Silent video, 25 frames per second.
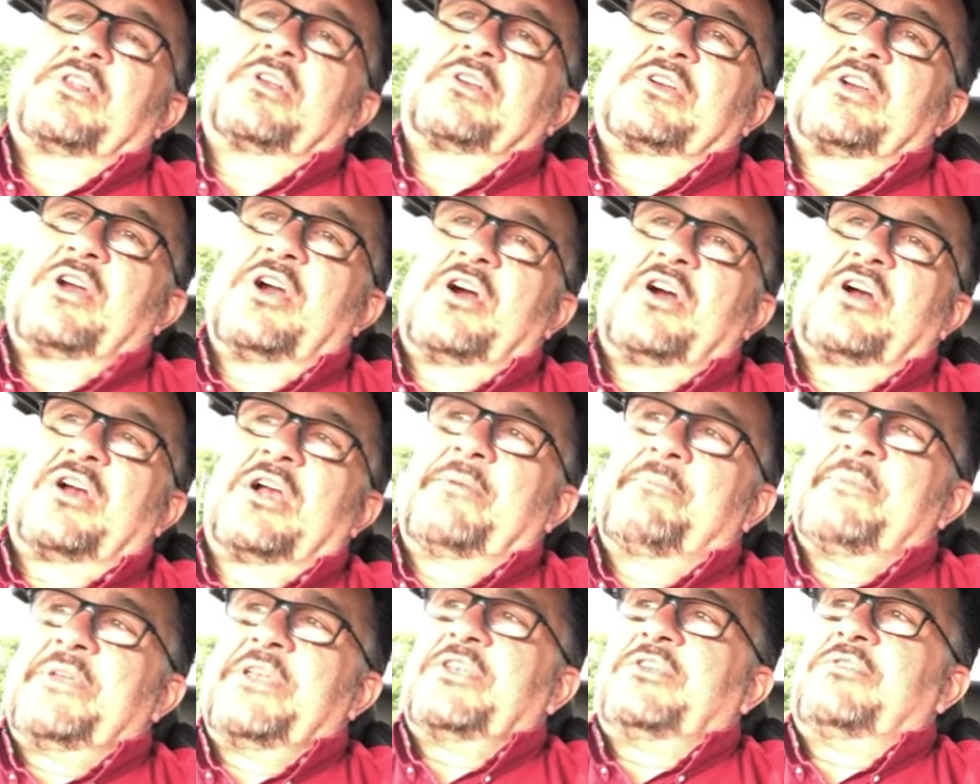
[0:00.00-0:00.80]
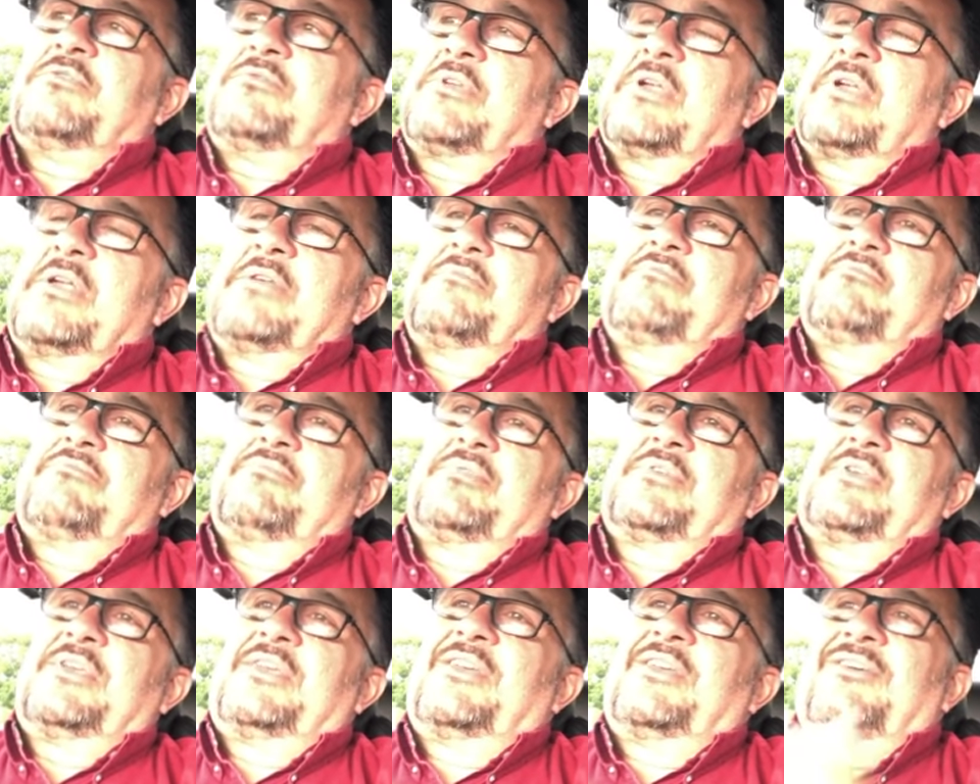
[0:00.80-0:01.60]
car, I mean,
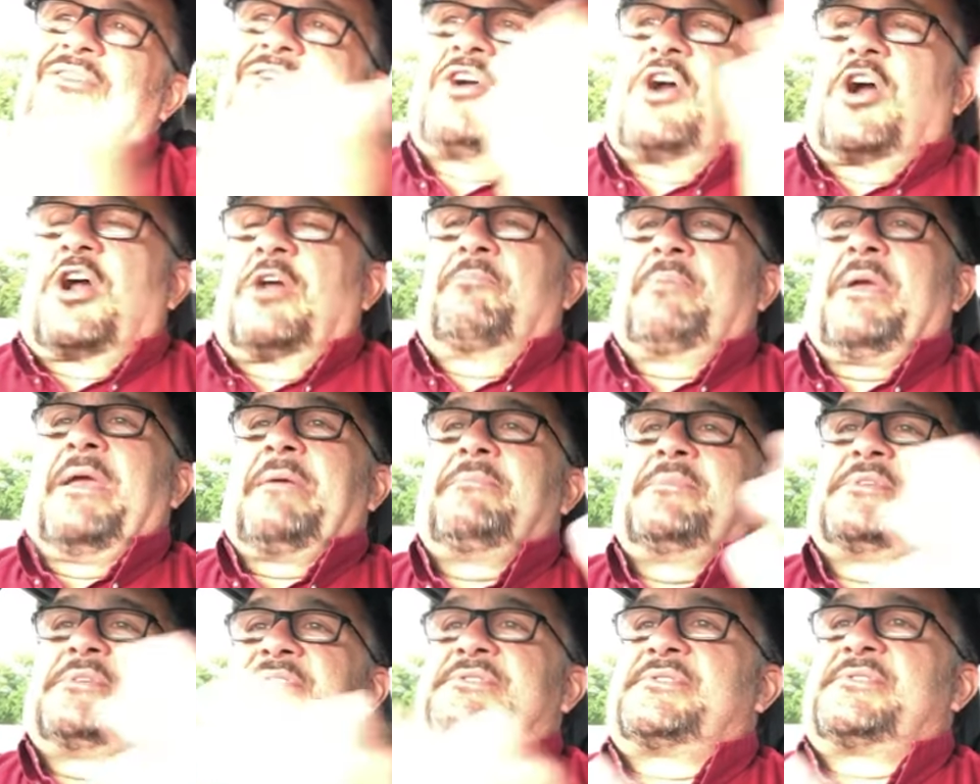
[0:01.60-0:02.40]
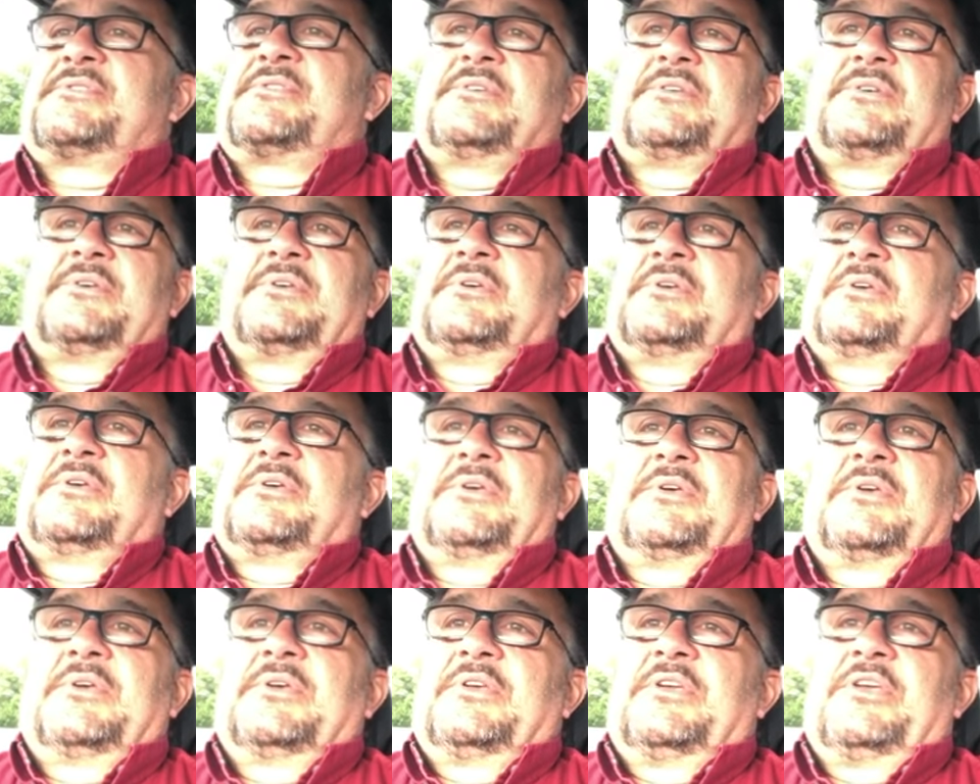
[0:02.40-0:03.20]
car payments,
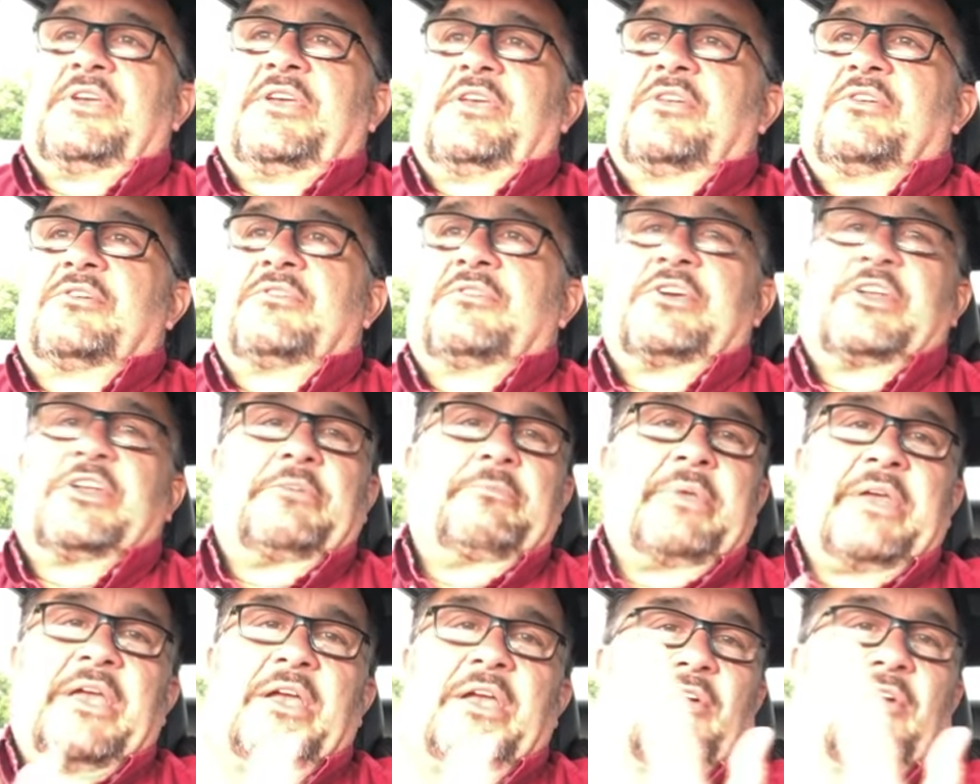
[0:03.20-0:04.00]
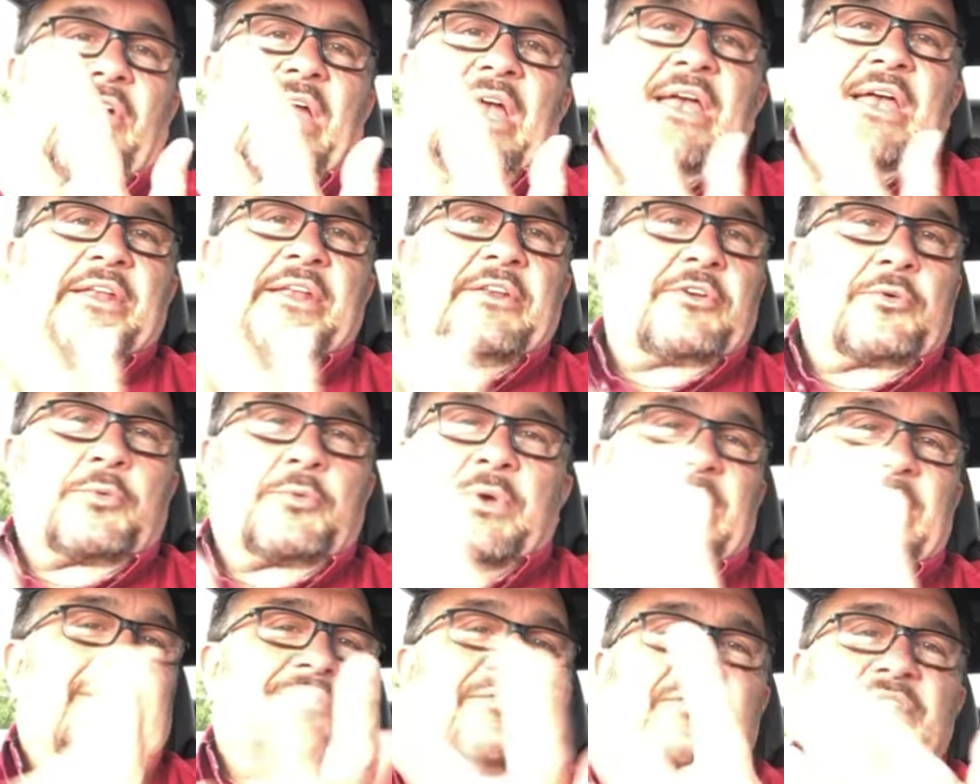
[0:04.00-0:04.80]
going to be $1,000 or
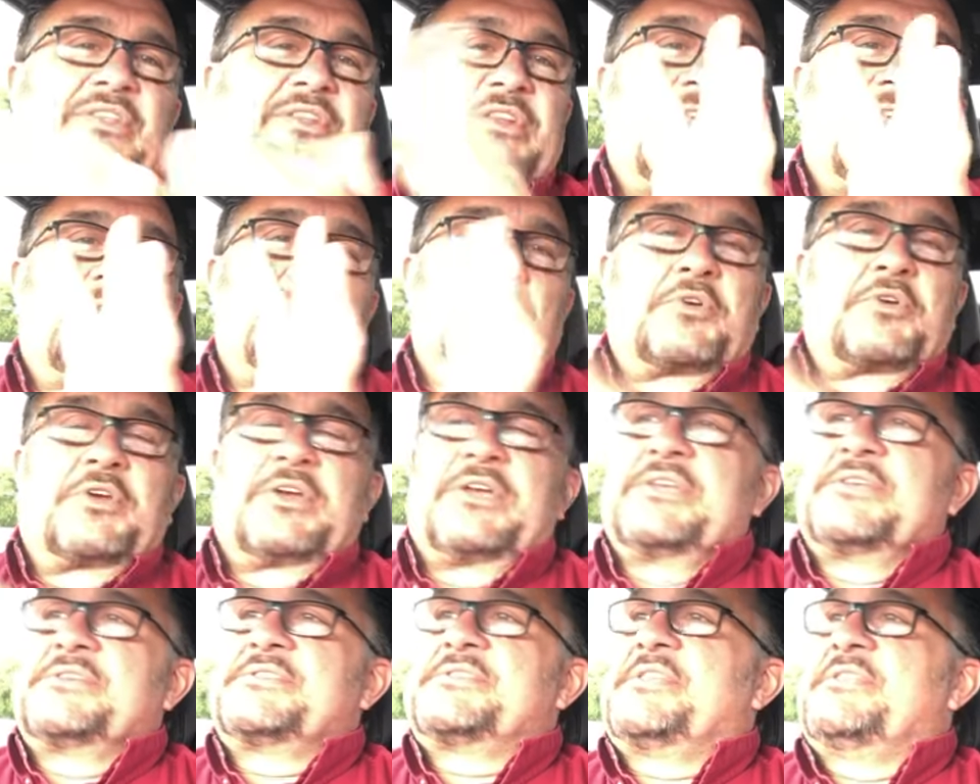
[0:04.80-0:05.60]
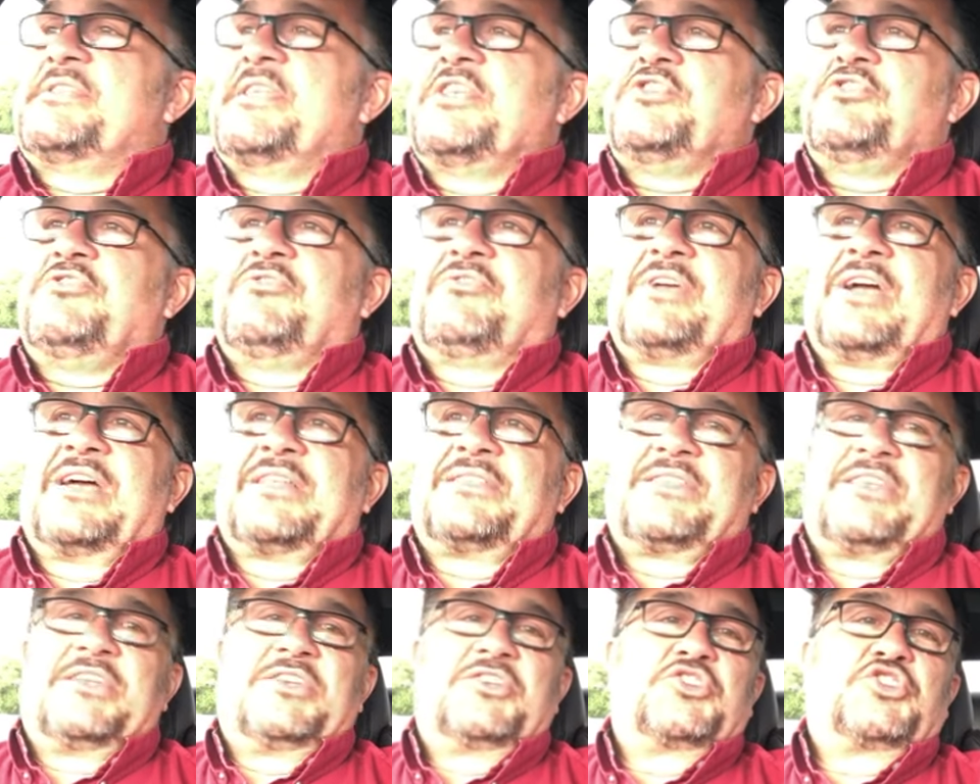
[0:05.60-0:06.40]
whatever the number is, and then you've got
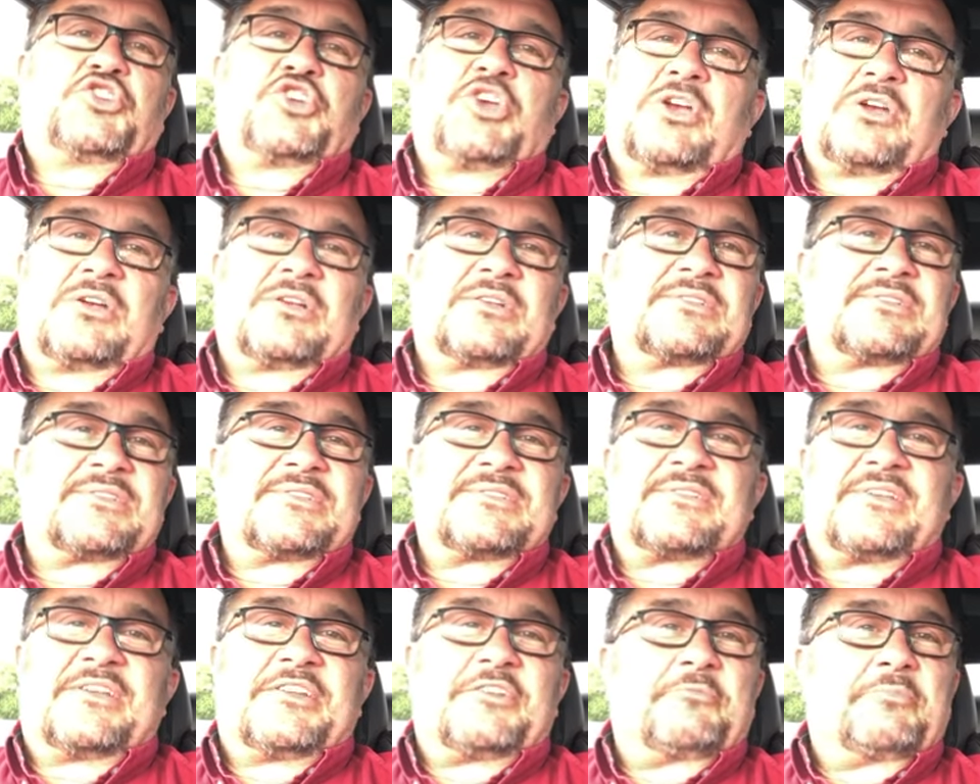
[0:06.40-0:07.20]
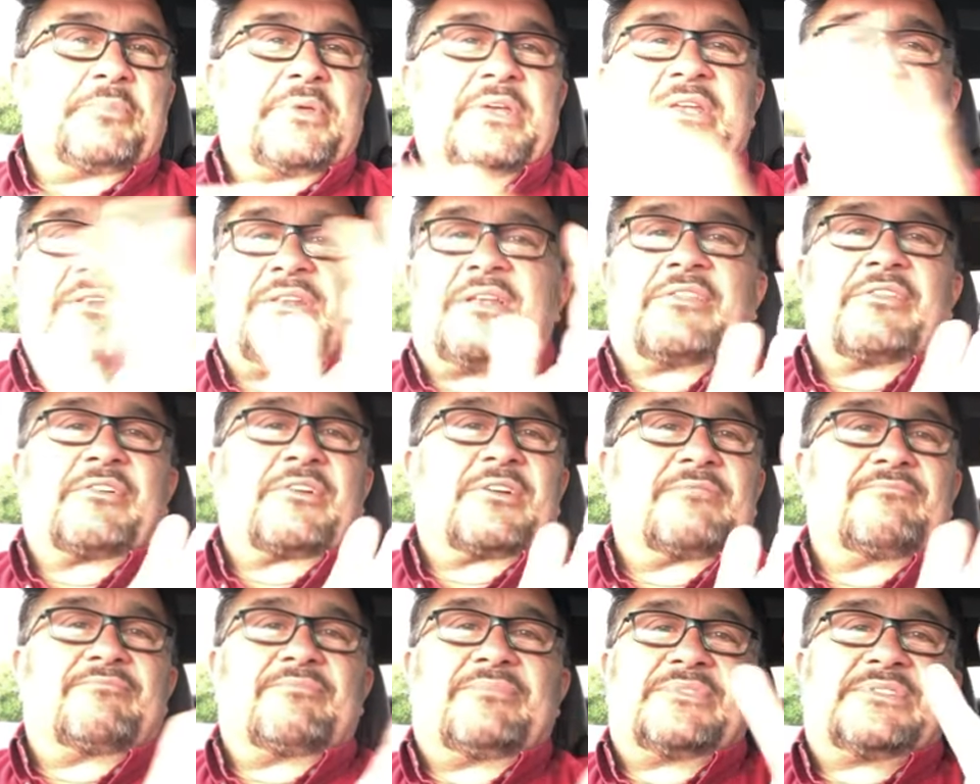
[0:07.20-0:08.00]
the insurance is going to be
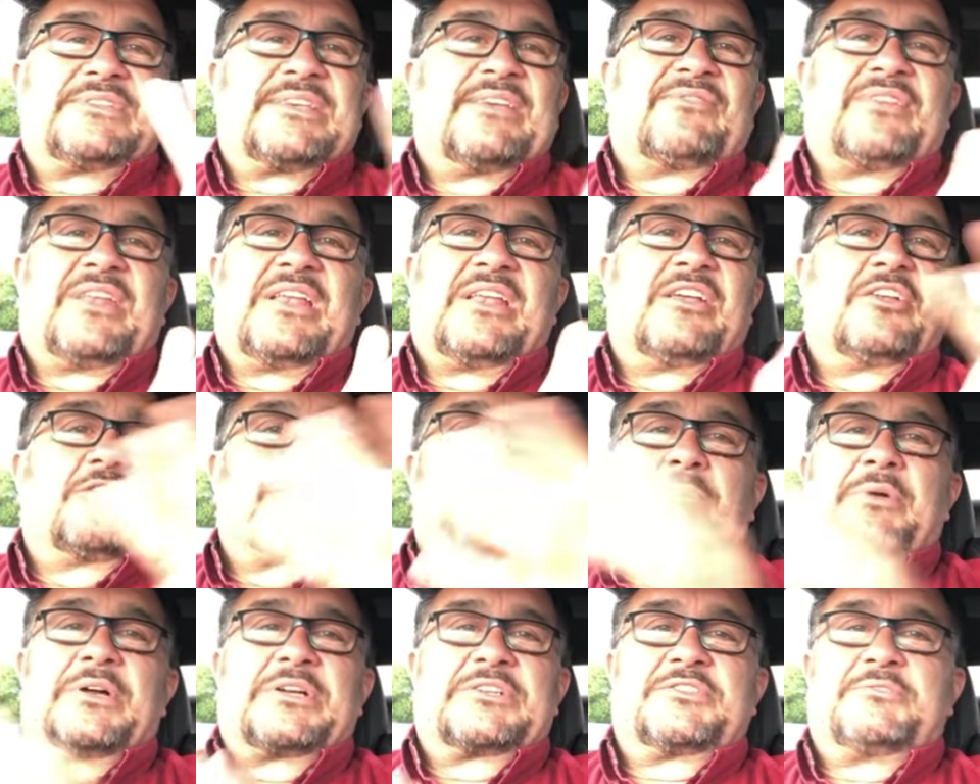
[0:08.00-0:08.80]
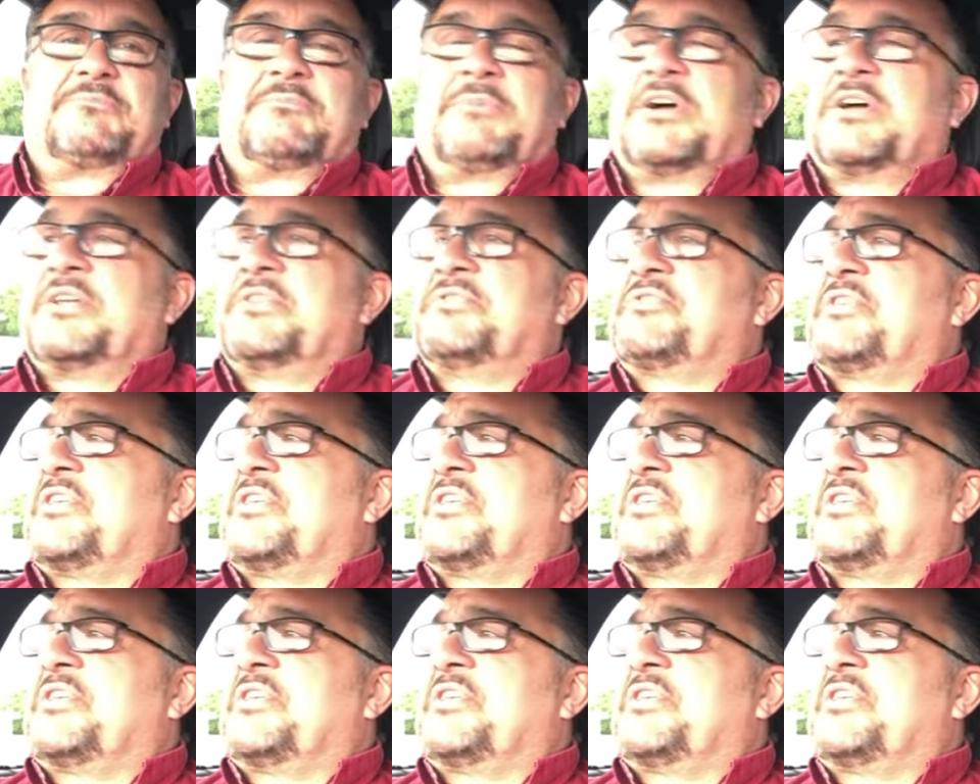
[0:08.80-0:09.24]
another 700-800 bucks a month,